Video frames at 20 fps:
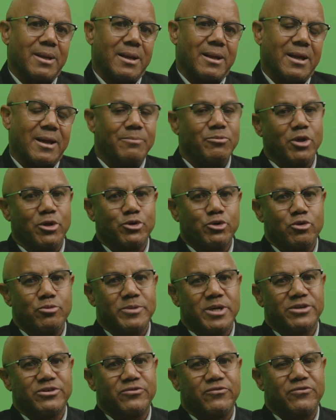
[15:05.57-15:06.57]
I'm not too
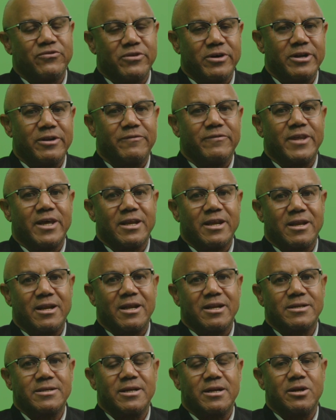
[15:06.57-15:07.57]
much fond of that, and
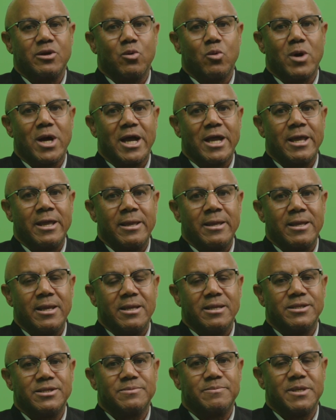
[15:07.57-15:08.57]
I'll tell you why.
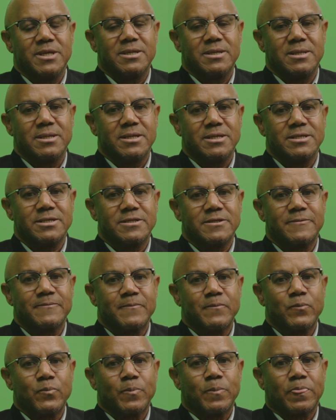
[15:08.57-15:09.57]
It's because
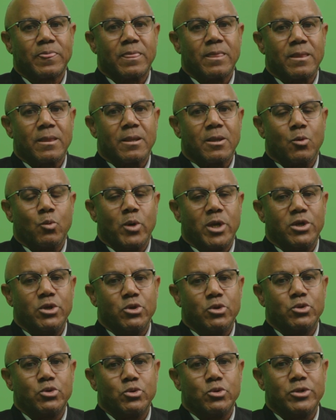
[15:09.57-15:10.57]
when
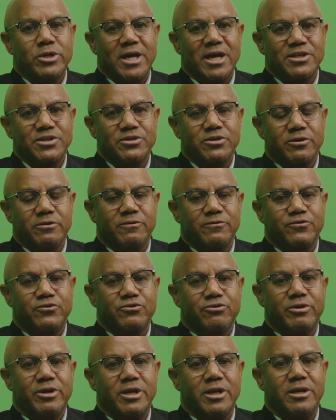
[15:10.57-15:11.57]
you do that sort of
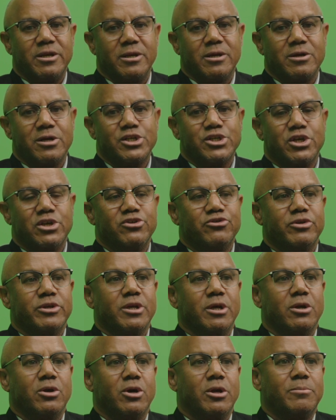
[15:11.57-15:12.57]
training, they concentrate
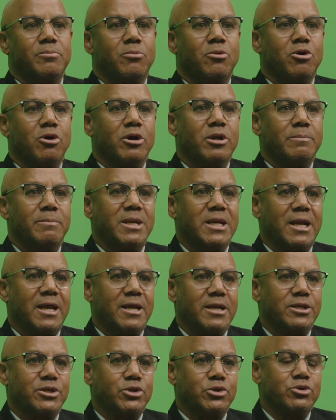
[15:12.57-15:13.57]
a lot more on
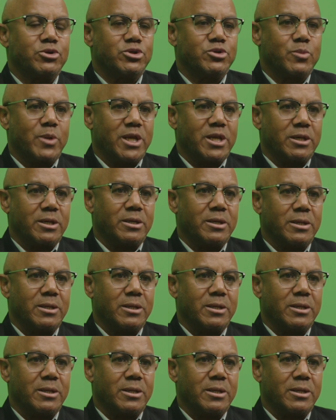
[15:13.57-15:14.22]
mid-latitudes weather.